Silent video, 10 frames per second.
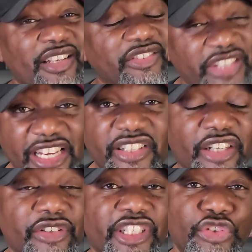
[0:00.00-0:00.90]

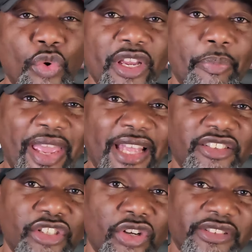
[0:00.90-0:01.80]
612
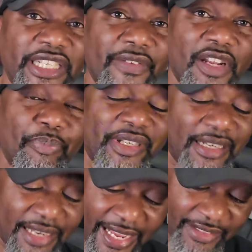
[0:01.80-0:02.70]
passing yards given up in the
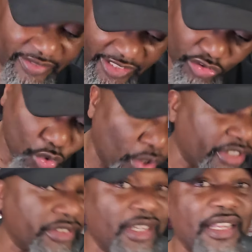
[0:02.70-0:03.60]
last six
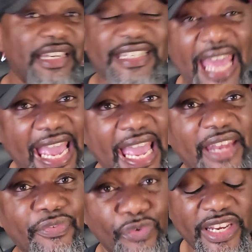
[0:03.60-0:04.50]
quarters.
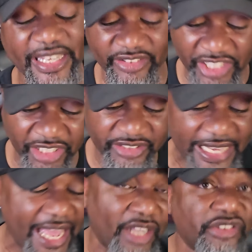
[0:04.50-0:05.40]
9 freaking
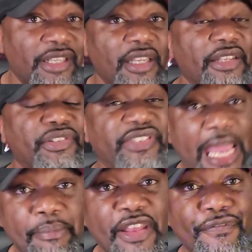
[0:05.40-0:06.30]
touchdowns.
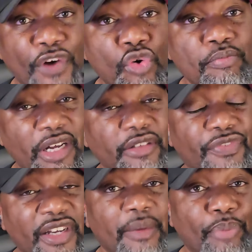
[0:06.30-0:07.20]
74
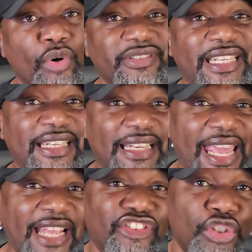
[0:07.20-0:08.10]
motherfucking points in the
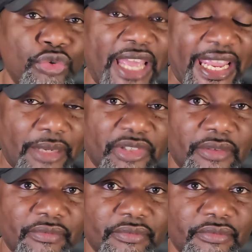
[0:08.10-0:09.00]
last 2 games.